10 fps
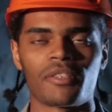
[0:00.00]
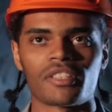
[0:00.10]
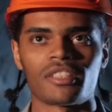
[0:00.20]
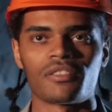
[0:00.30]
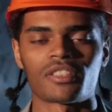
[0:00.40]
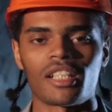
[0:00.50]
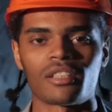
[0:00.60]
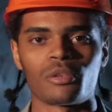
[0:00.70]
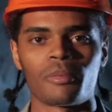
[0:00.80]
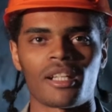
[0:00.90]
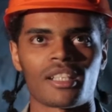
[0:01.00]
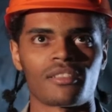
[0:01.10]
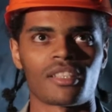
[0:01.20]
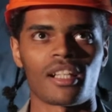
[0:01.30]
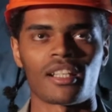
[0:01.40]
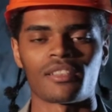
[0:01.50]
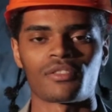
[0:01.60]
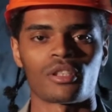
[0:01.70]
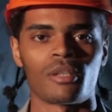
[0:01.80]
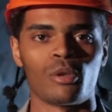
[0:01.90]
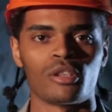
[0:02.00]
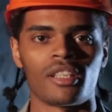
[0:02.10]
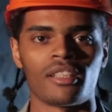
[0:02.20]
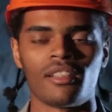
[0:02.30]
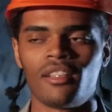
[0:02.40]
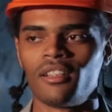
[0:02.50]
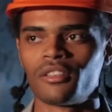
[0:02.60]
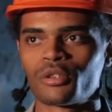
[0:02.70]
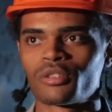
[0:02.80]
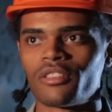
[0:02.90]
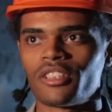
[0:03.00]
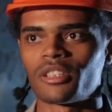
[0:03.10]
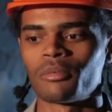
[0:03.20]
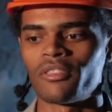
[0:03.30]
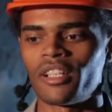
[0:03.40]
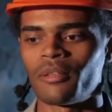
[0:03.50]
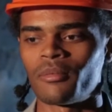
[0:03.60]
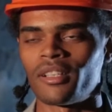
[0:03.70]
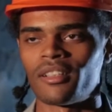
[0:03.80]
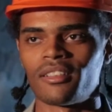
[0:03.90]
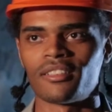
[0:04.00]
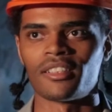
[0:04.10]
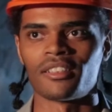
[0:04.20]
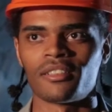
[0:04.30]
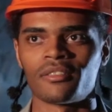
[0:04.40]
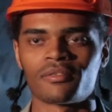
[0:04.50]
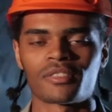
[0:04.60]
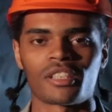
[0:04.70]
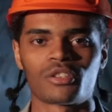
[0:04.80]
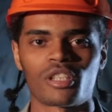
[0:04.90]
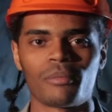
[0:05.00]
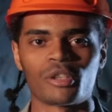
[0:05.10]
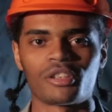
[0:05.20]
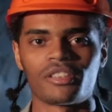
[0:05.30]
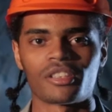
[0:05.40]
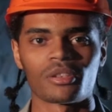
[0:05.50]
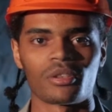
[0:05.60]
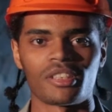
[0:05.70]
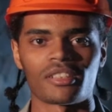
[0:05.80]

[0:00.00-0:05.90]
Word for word: University for Mining and Metallurgy, and now we are in the mine and we watch how everything works here.